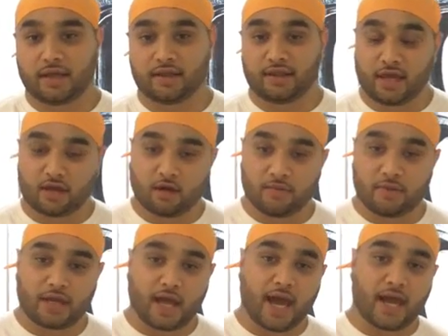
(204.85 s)
they're
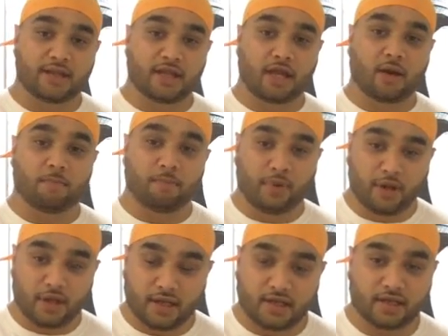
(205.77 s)
coming and they are
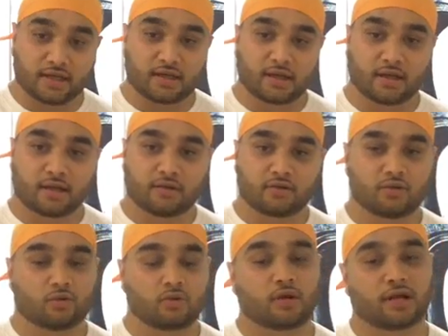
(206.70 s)
burning
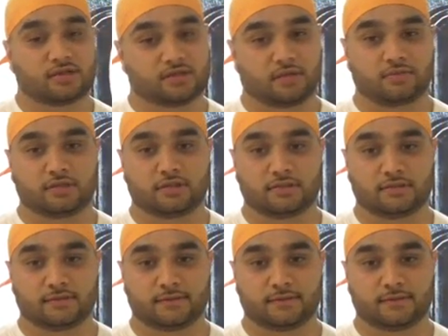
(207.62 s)
Guru Granth Sahib Ji.